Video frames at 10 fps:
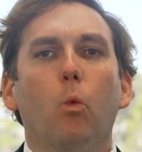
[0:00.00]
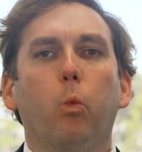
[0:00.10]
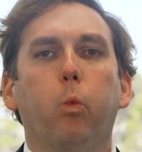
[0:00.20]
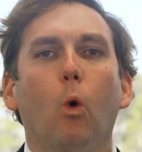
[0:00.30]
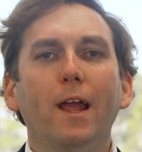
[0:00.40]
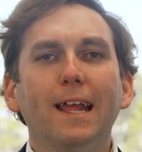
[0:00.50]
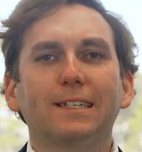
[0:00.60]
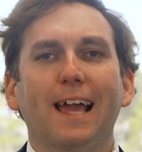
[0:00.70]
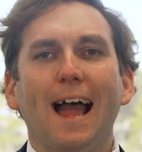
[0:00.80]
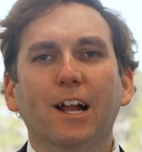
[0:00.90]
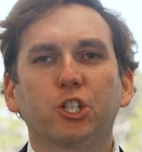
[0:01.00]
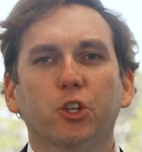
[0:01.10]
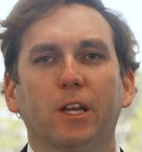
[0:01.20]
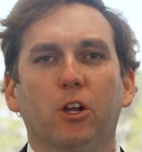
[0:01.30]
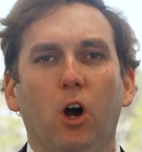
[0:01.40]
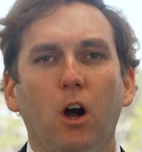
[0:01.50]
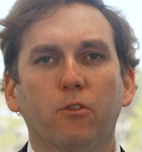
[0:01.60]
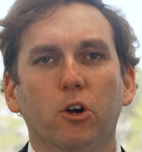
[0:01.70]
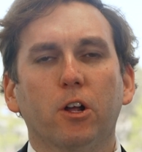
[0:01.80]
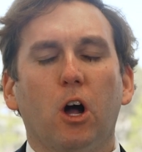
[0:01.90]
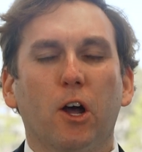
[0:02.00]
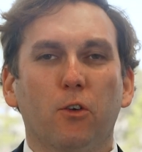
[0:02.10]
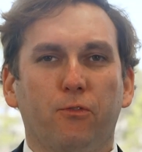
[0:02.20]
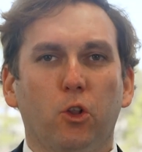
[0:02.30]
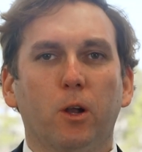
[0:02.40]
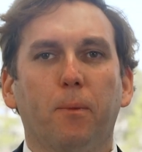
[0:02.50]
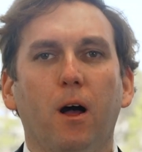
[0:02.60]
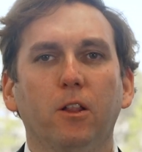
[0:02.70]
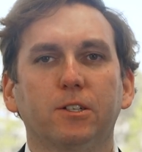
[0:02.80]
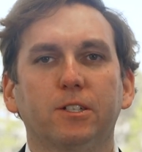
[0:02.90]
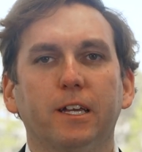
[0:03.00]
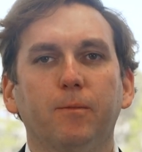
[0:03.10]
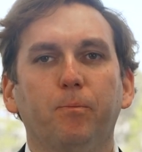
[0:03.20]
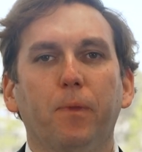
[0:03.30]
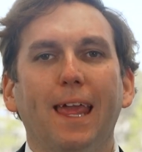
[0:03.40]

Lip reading: What is actually covered on a flood policy?